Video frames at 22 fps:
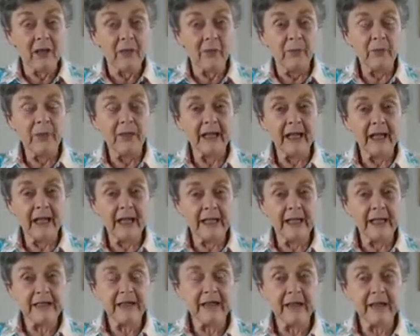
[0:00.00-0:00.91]
But
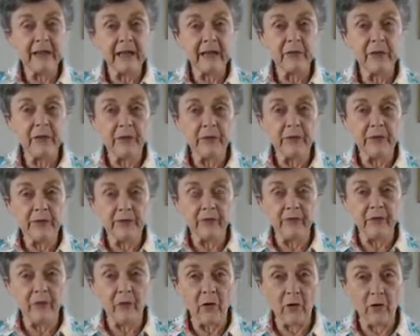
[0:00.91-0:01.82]
anytime you get a
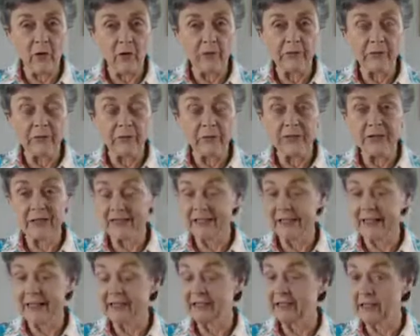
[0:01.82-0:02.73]
fall from
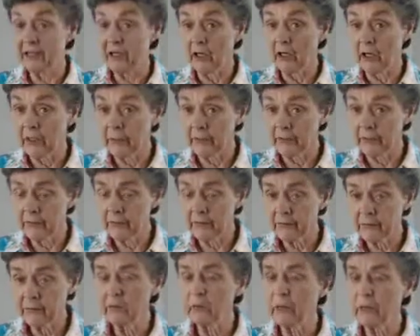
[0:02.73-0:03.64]
standing height,
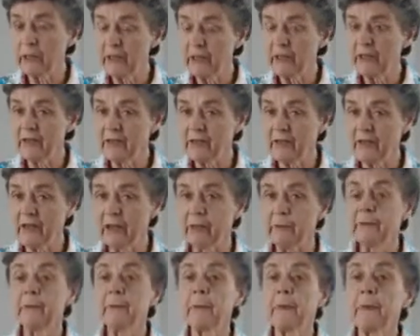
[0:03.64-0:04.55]
you really think
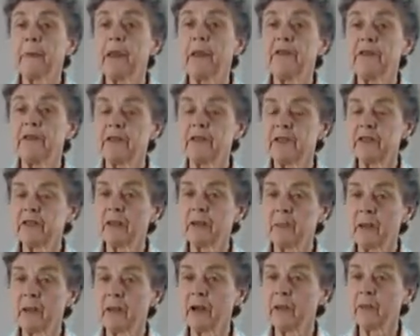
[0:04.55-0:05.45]
this is
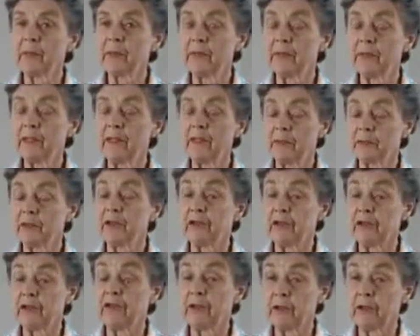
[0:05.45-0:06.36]
probably a
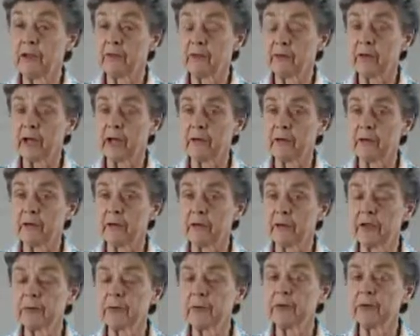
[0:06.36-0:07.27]
fragility fracture.
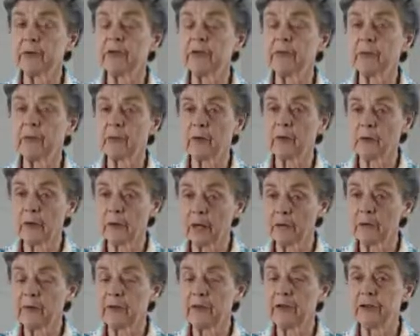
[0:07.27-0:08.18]
person
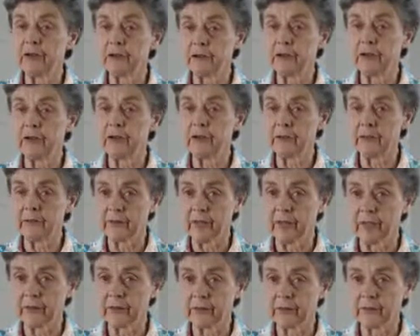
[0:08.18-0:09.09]
probably shouldn't have
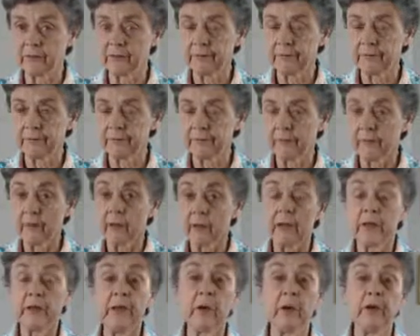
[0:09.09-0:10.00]
fractured.
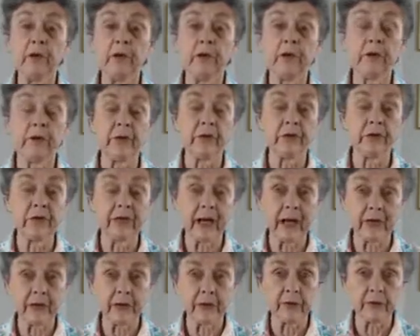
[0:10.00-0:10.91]
Now, when you go to the
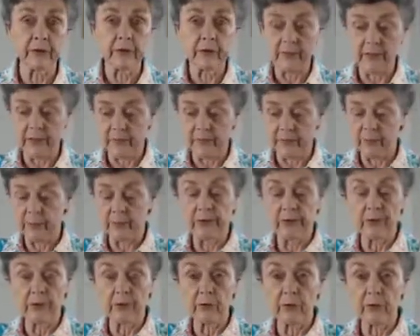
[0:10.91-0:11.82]
doctor, if they put a
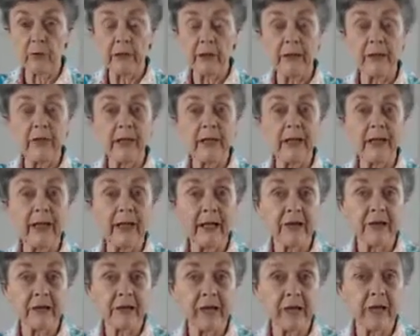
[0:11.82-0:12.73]
screw in, you can
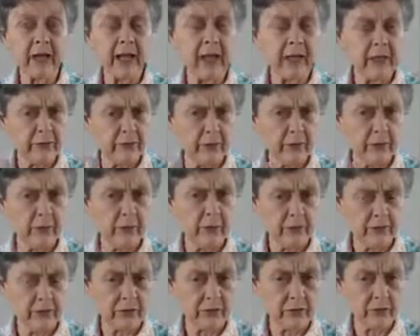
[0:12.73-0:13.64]
ask them, hey, do the
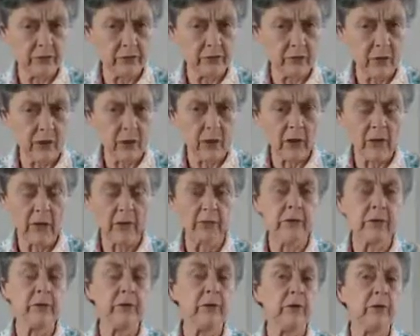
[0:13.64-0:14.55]
bones look strong or
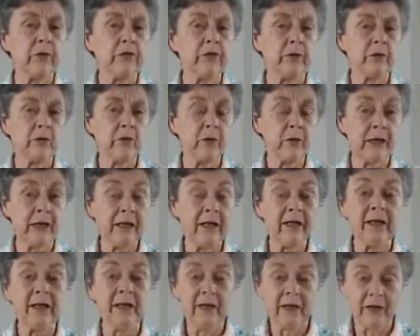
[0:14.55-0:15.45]
do the bones look weak?
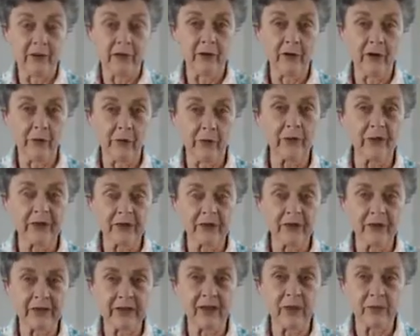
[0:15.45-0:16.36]
In other words,
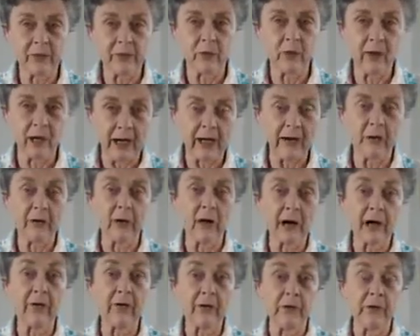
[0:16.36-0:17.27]
they tell you how
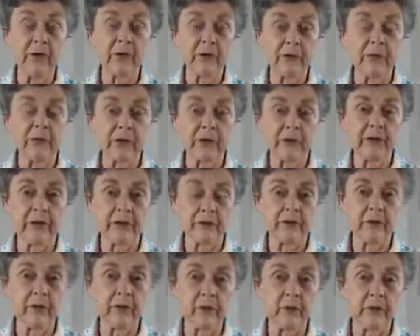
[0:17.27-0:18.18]
hard it was to put that
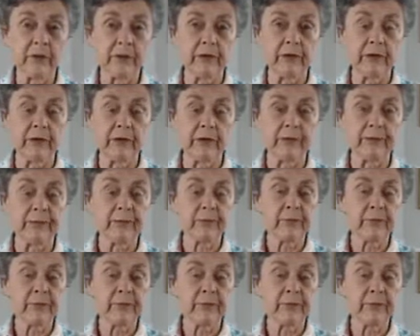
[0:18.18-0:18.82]
screw in or not.